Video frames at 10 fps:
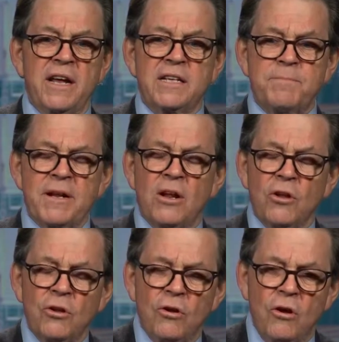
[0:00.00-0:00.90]
It's been a
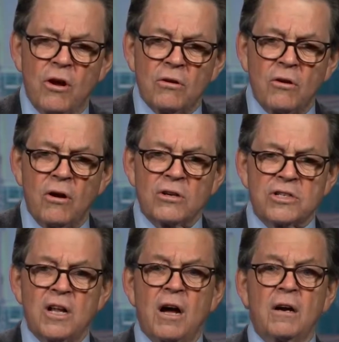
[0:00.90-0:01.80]
long, long
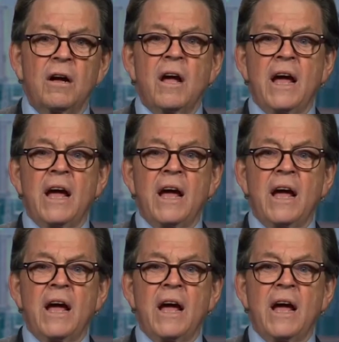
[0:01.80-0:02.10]
slog.